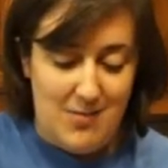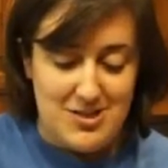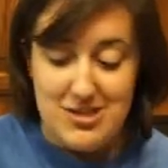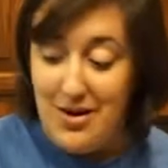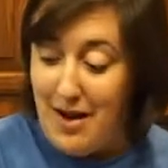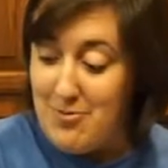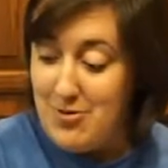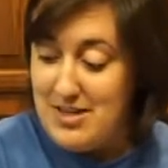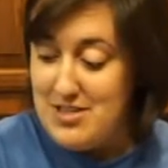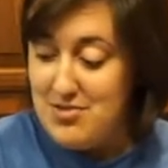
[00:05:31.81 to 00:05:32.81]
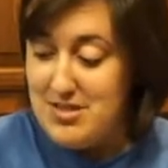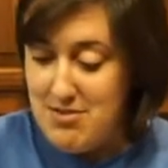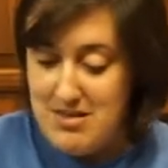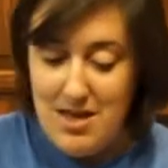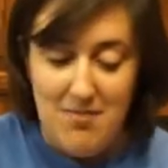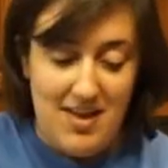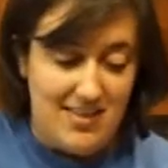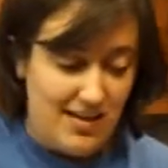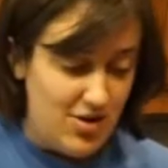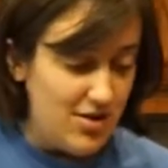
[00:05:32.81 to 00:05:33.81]
So I'm going to dip them and
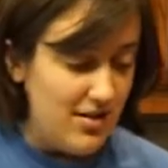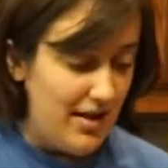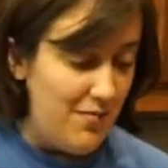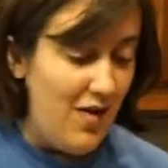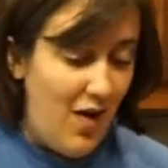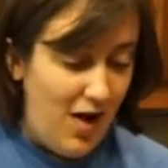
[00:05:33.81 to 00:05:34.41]
then cook them.